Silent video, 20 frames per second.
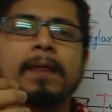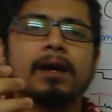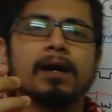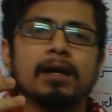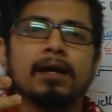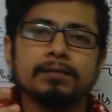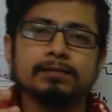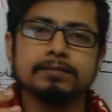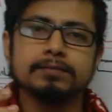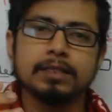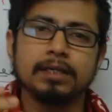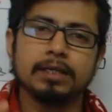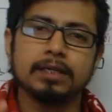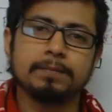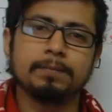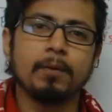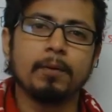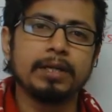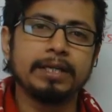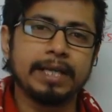
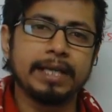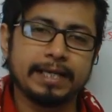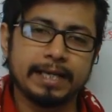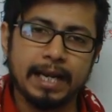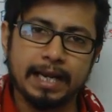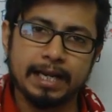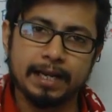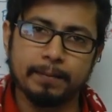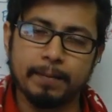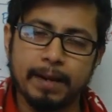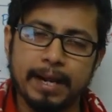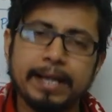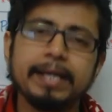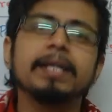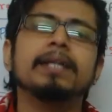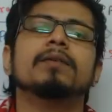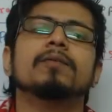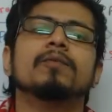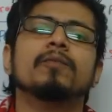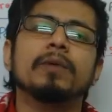the
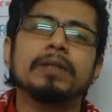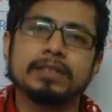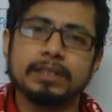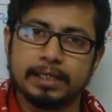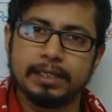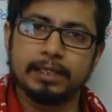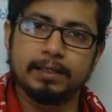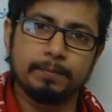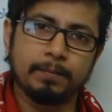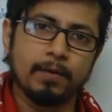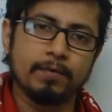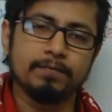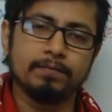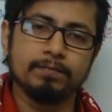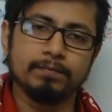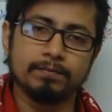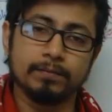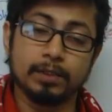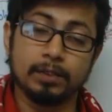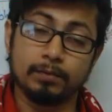polyacrylamide with the help
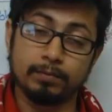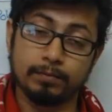of